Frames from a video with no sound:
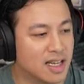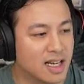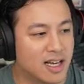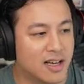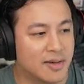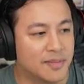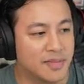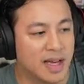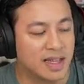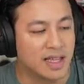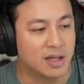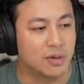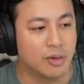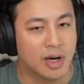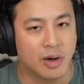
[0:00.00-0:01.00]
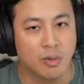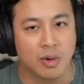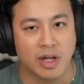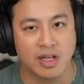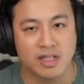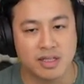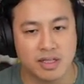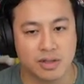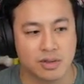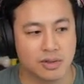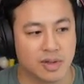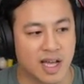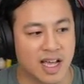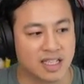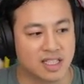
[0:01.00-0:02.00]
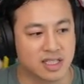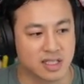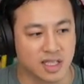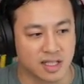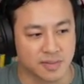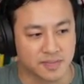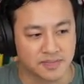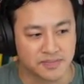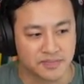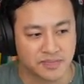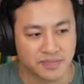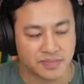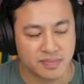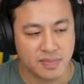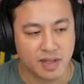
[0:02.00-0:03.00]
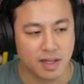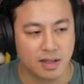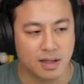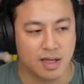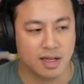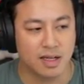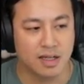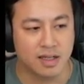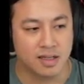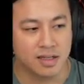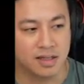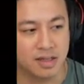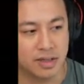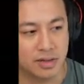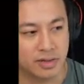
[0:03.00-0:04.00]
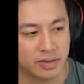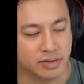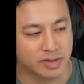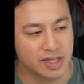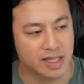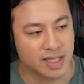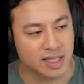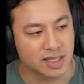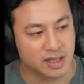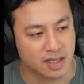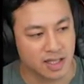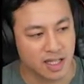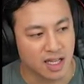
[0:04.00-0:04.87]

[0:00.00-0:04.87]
I think what I want to do actually to really get started,